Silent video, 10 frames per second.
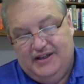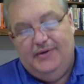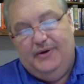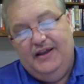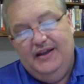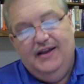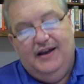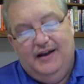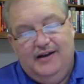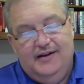Anyway,
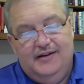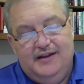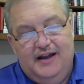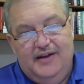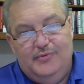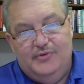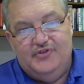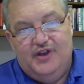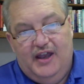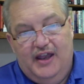God
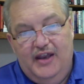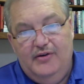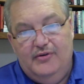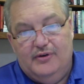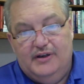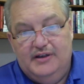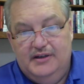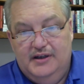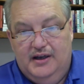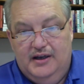was angry
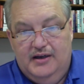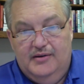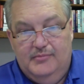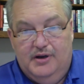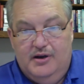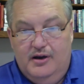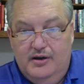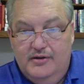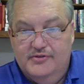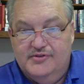
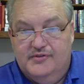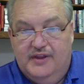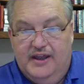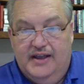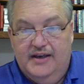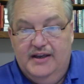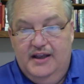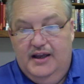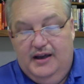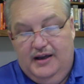because of that,
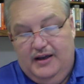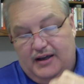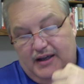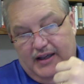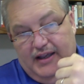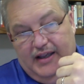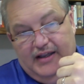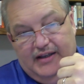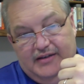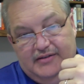
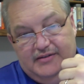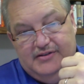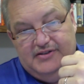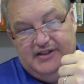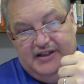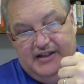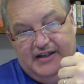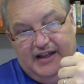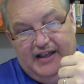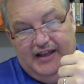and sent
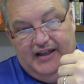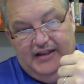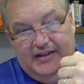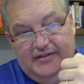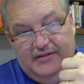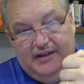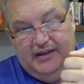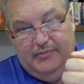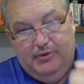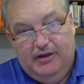
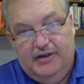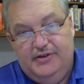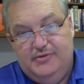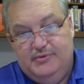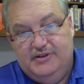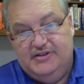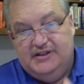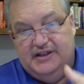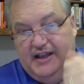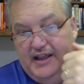a punishment,
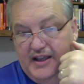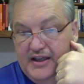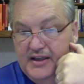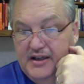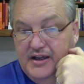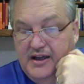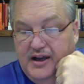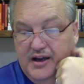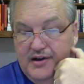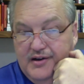sent
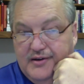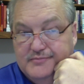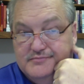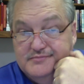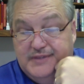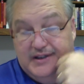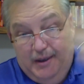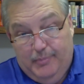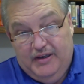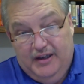an
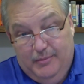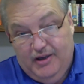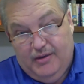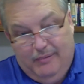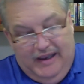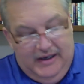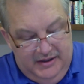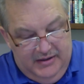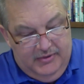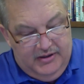epidemic, a
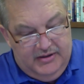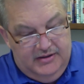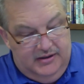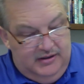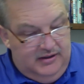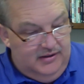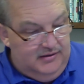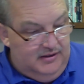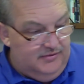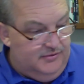pandemic,
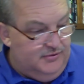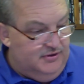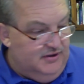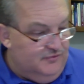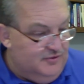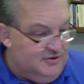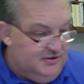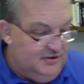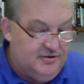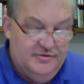I don't know the difference
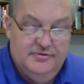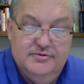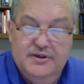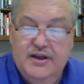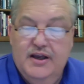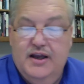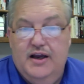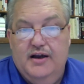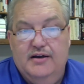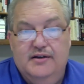in the two,
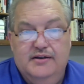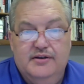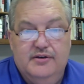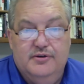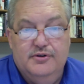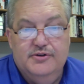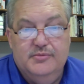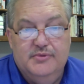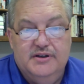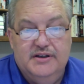that
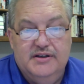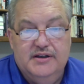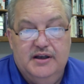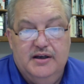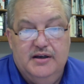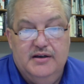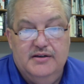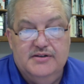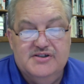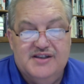ultimately
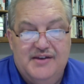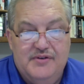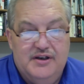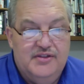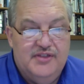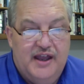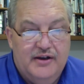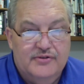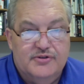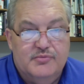
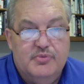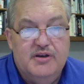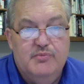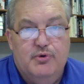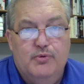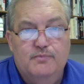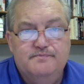70,000 people